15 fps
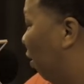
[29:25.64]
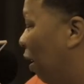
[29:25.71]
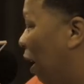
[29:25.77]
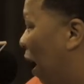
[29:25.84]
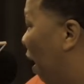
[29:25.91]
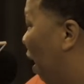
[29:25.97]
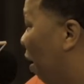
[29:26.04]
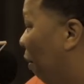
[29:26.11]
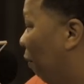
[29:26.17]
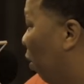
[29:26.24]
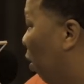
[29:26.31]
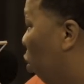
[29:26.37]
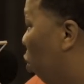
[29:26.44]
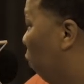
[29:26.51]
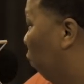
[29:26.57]
it's not
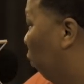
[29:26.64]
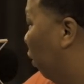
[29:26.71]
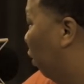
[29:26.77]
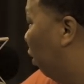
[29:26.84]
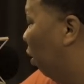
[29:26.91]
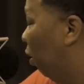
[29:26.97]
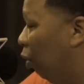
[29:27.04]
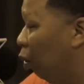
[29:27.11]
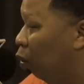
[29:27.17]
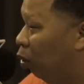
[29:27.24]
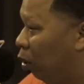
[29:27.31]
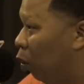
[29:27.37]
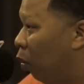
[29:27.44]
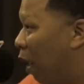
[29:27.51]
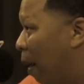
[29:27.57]
ever over until you
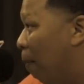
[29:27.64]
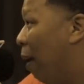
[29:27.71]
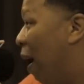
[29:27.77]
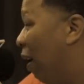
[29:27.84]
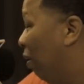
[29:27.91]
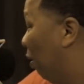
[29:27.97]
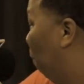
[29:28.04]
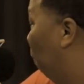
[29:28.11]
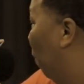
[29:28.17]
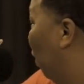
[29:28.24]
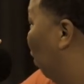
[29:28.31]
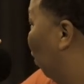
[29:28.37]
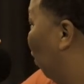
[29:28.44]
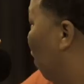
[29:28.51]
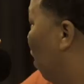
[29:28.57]
do that
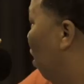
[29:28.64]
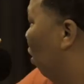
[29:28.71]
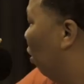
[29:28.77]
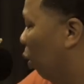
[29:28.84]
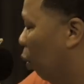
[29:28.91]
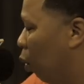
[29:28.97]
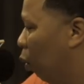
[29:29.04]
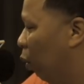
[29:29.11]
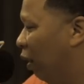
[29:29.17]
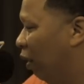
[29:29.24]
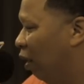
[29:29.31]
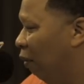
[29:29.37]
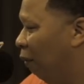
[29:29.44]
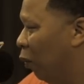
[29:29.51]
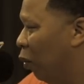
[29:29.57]
masterpiece. So when
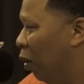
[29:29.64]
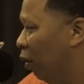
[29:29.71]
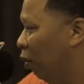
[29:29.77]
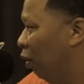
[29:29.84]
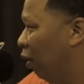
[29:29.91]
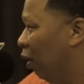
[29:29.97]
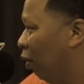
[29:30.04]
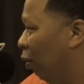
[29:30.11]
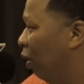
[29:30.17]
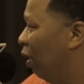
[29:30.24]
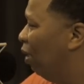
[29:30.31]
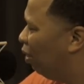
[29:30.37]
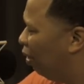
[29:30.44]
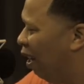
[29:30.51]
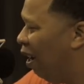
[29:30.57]
we did 400
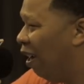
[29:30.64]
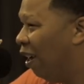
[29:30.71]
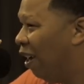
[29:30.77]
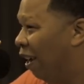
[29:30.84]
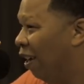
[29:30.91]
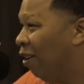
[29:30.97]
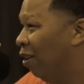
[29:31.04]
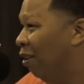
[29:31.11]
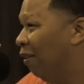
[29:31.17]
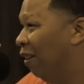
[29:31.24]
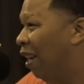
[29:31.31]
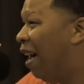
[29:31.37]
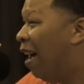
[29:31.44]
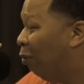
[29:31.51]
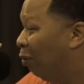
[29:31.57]
Degrees, yeah, I ain't gonna
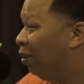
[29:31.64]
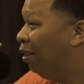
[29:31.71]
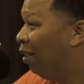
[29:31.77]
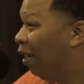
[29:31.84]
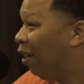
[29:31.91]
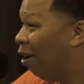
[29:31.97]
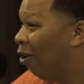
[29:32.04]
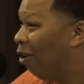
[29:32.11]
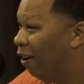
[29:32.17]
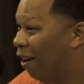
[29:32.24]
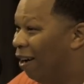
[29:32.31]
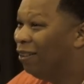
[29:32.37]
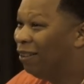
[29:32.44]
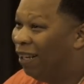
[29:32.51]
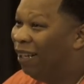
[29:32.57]
even lie, I was dick
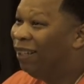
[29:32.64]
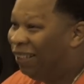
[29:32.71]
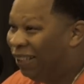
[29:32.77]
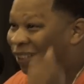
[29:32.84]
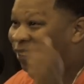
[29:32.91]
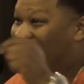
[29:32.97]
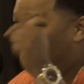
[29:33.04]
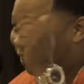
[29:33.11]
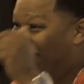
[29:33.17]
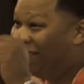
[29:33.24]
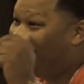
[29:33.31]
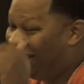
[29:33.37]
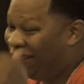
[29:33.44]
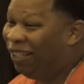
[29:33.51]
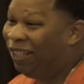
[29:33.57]
hard. I was like, this
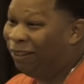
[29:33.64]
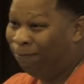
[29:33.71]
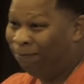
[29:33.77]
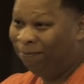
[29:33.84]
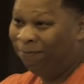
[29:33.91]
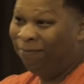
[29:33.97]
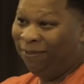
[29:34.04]
the shit.